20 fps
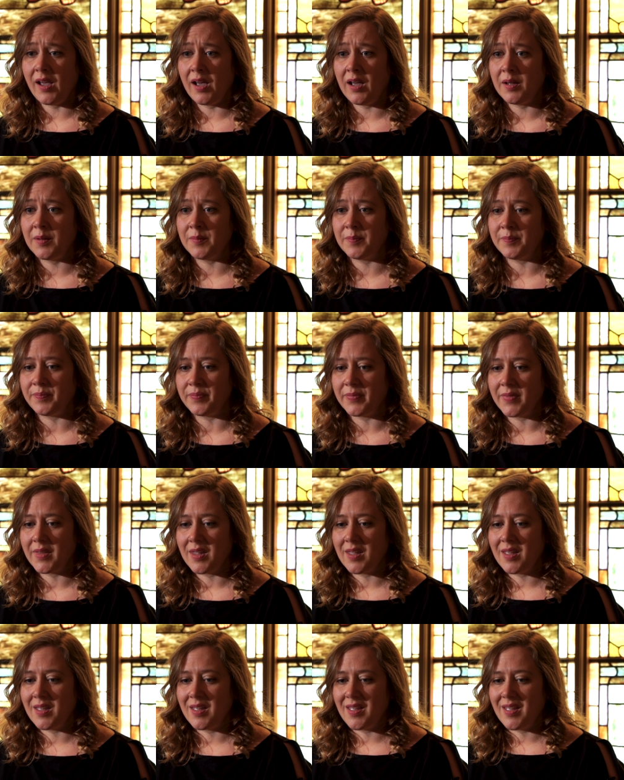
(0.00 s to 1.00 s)
And
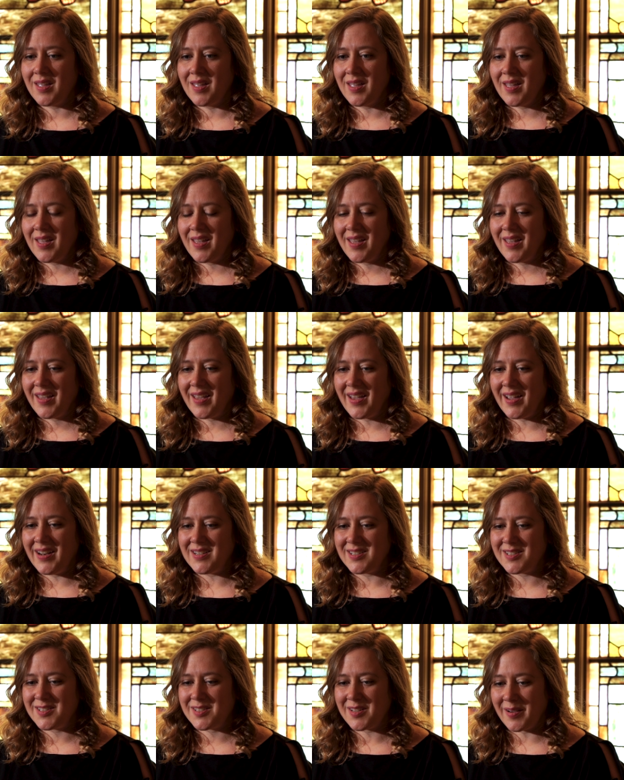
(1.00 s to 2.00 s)

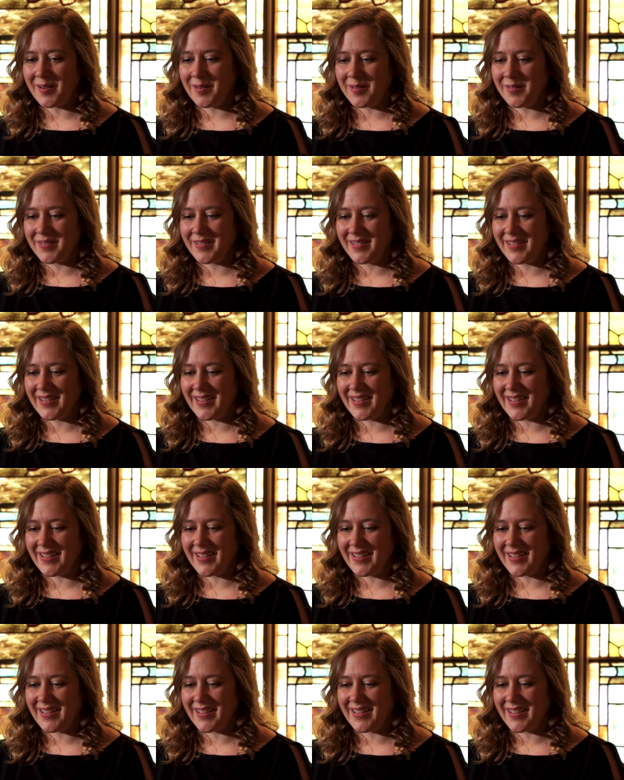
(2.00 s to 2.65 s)
so,